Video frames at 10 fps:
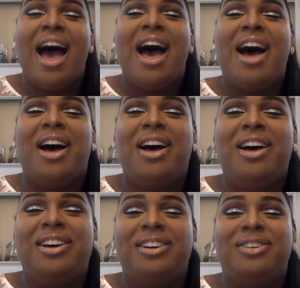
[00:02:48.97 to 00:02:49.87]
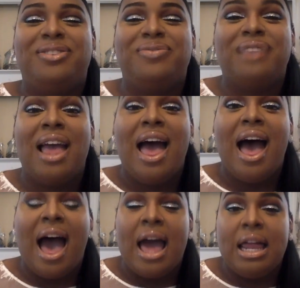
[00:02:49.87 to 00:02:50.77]

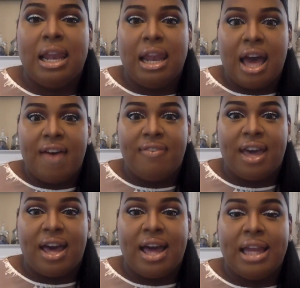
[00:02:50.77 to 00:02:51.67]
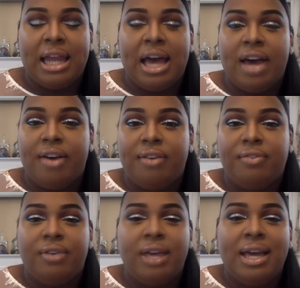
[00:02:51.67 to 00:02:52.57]
I love it. I love
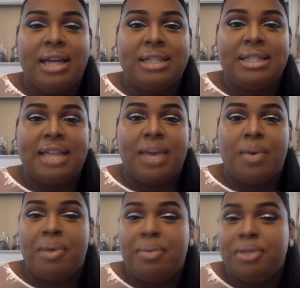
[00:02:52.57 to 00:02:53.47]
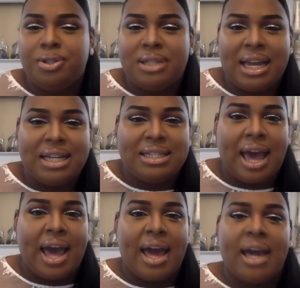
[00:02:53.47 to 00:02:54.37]
seeing what people do day to
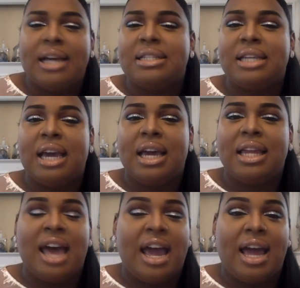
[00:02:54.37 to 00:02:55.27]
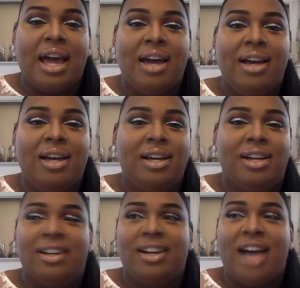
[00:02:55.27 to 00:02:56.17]
day, seeing like,
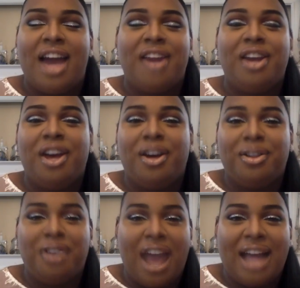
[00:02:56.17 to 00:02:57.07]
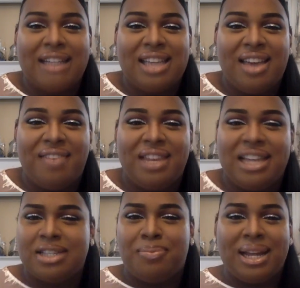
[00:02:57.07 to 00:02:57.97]
I don't know, their
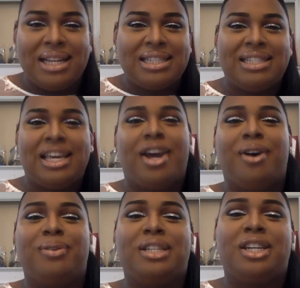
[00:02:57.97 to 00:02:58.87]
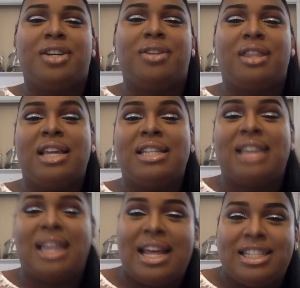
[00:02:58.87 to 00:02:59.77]
activities, the places they go to, the things
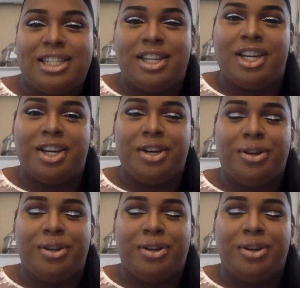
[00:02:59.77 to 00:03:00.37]
they like to do.